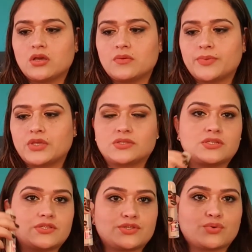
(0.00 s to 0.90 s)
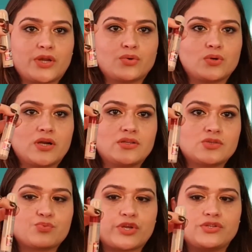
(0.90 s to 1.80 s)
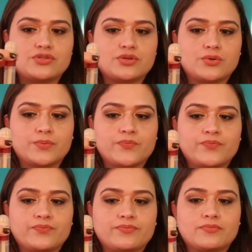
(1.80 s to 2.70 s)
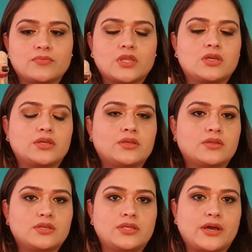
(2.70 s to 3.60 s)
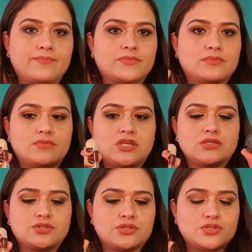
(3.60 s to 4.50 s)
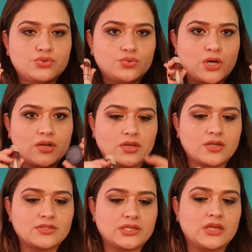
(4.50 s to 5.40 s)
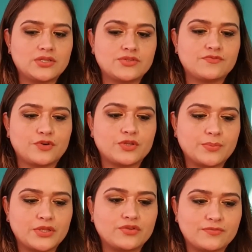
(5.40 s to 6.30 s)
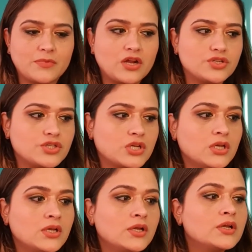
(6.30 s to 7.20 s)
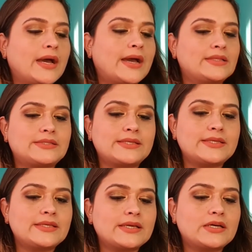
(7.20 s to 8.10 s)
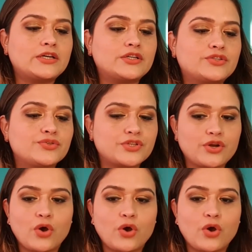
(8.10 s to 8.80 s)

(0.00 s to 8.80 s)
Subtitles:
because it's quite old at this point. So yeah, these 2 are the concealers for the month of March. I think those are